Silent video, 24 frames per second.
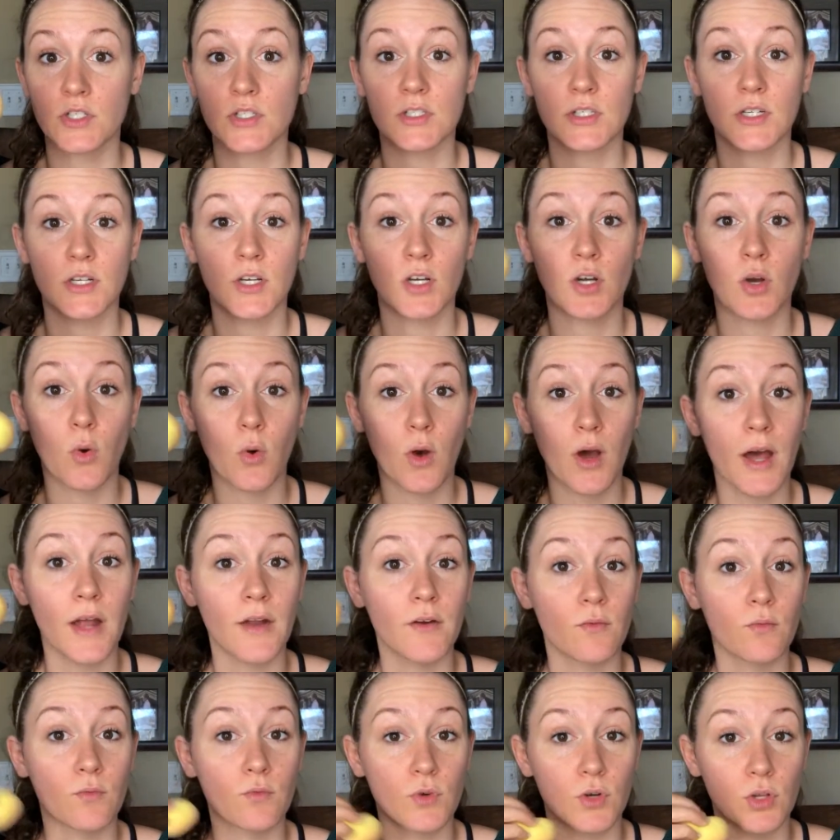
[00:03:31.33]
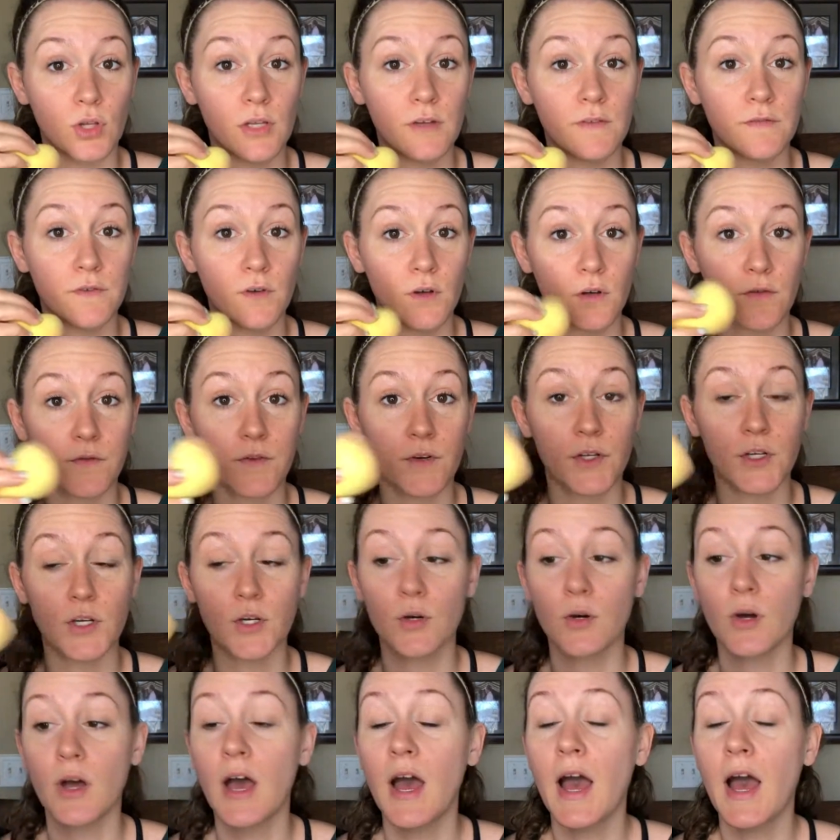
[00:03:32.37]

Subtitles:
It's gonna go on really full for you.